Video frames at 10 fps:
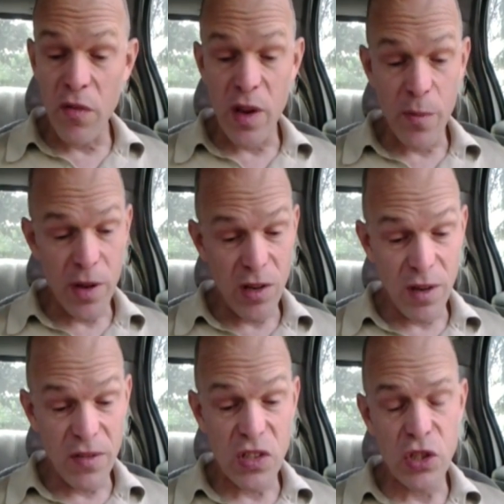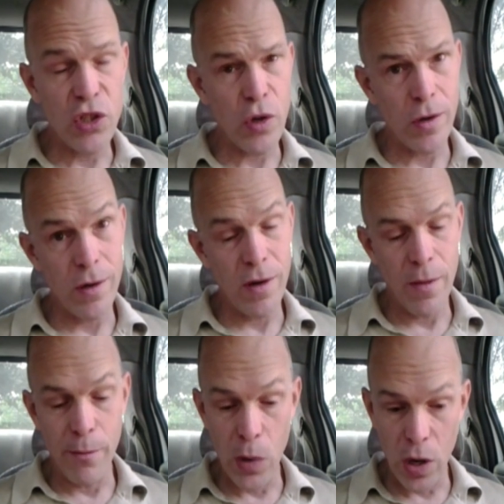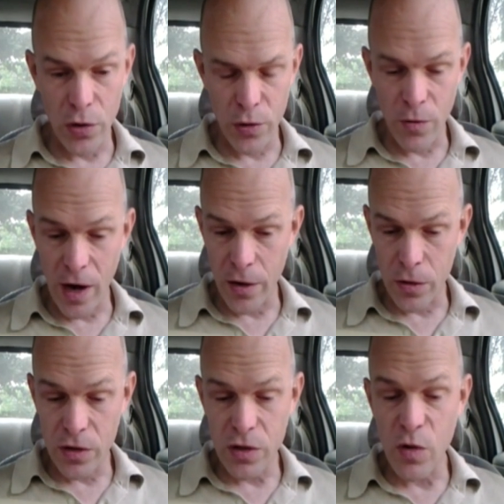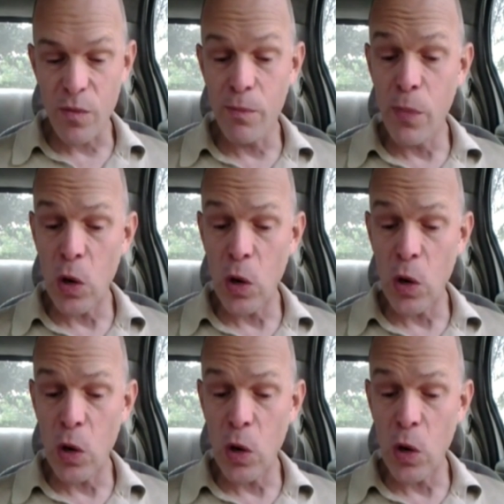of the opinion of certain modern writers who